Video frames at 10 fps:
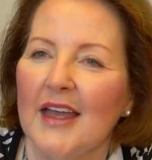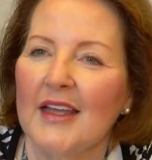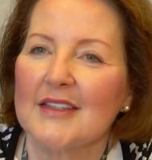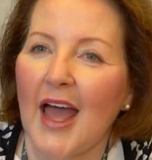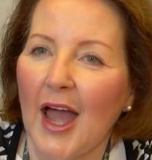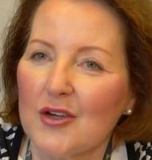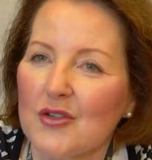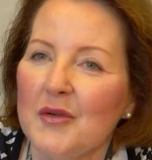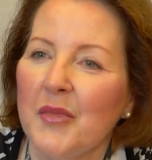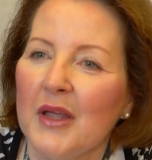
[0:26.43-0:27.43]
It's
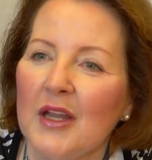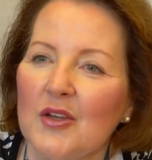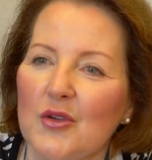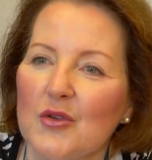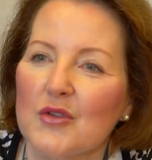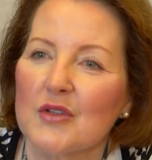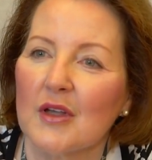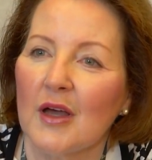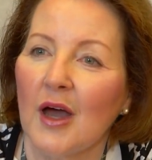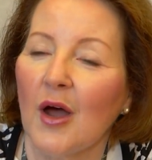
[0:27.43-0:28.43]
actually been in use
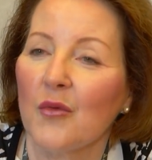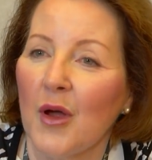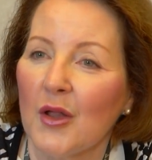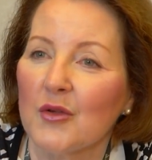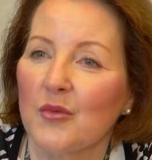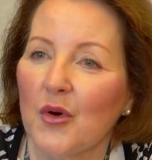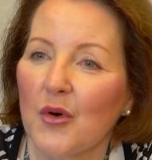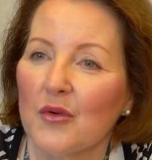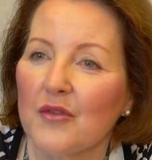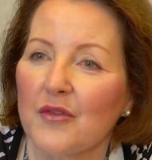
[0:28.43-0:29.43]
around the world